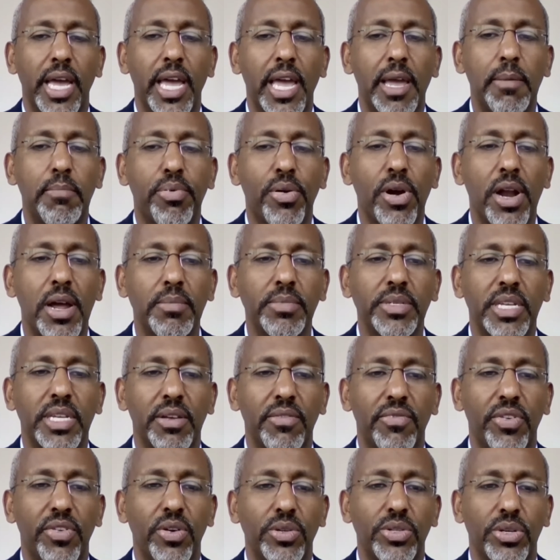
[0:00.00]
a
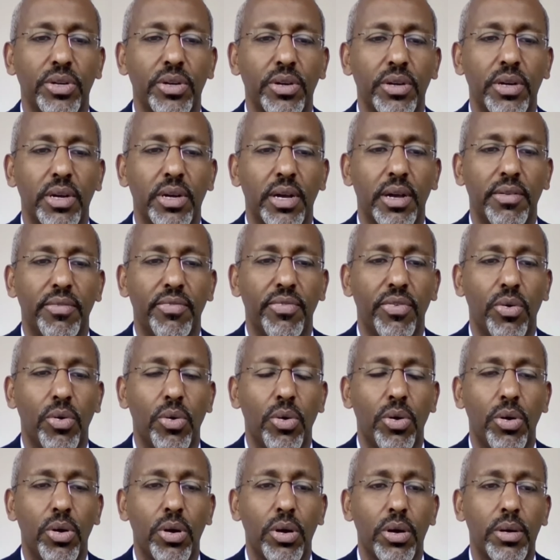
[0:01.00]
promising future
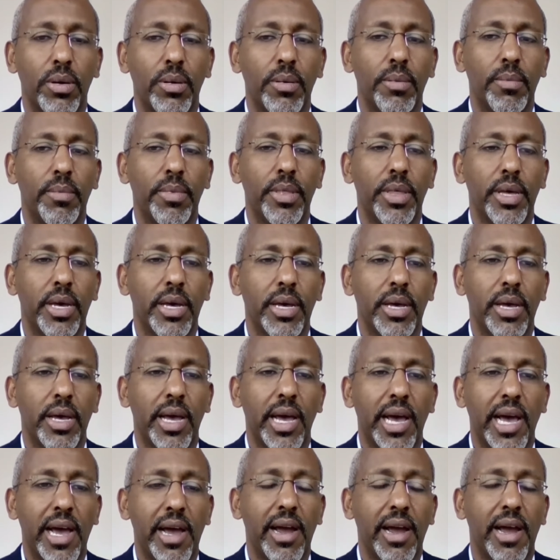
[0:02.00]
for the
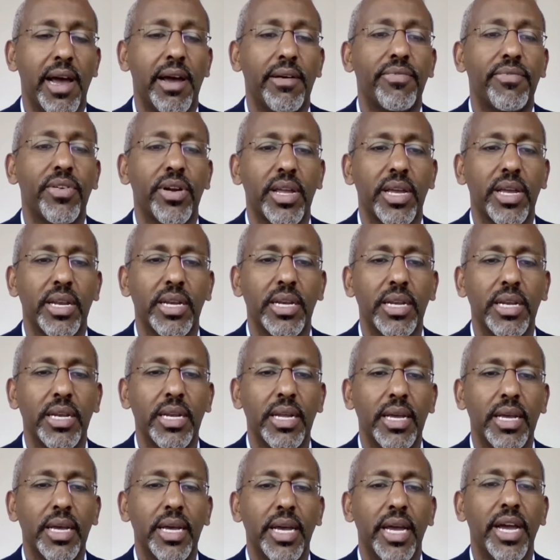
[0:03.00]
African
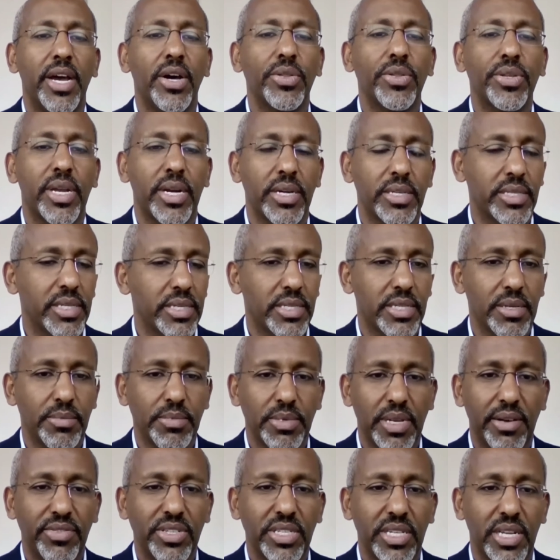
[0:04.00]
healthcare
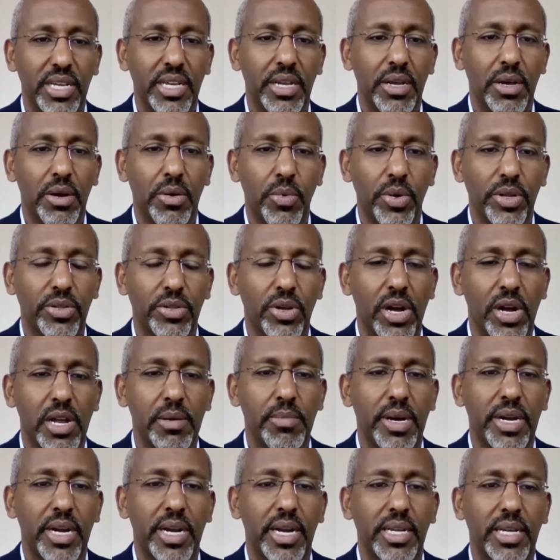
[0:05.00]
systems. Obviously, we talk
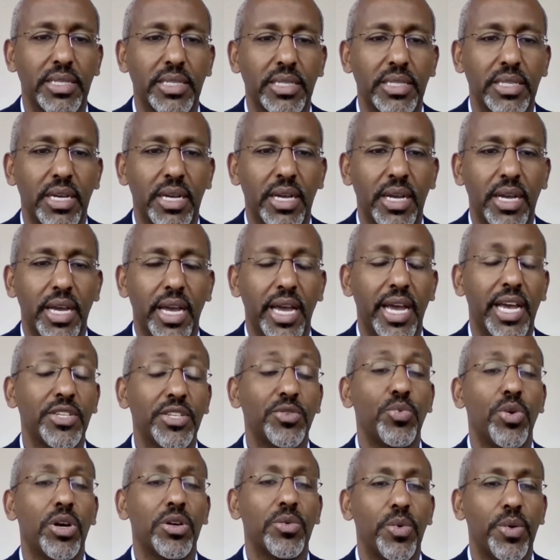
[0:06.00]
about it
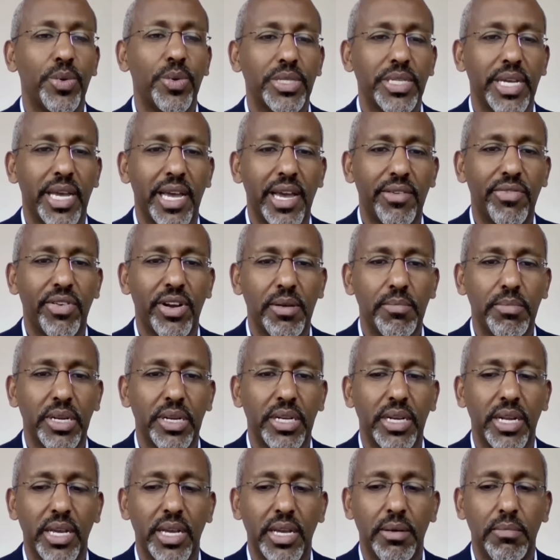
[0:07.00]
as one when we say African,
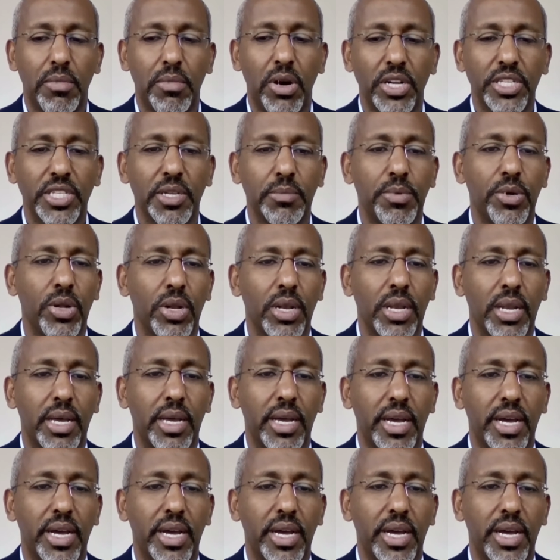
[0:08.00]
but multiple